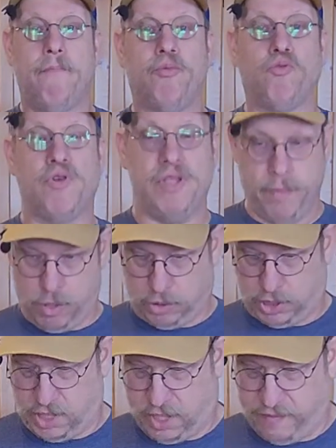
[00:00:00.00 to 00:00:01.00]
Primo
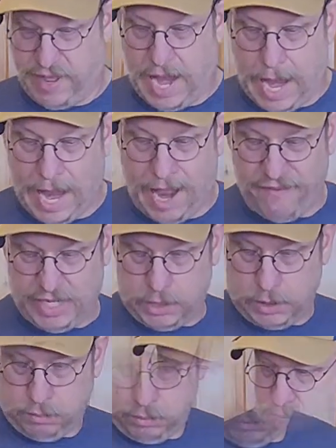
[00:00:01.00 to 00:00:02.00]
stuff, love
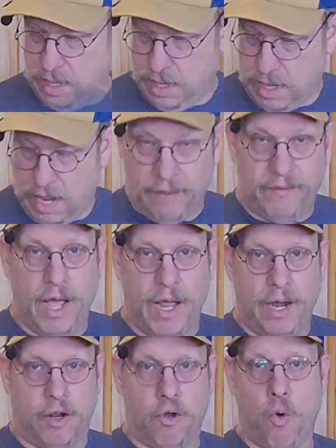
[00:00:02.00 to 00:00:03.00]
it. I've
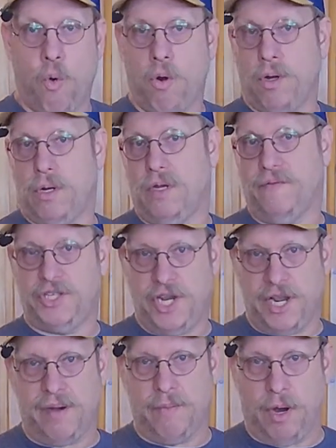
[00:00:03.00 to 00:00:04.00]
got 1 quart of
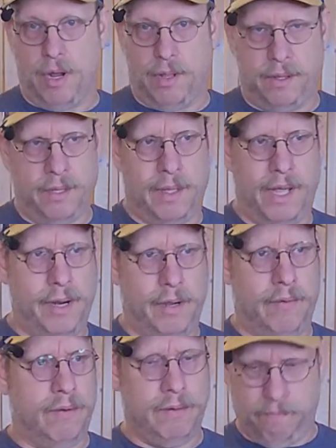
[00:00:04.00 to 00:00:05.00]
chicken broth. I know,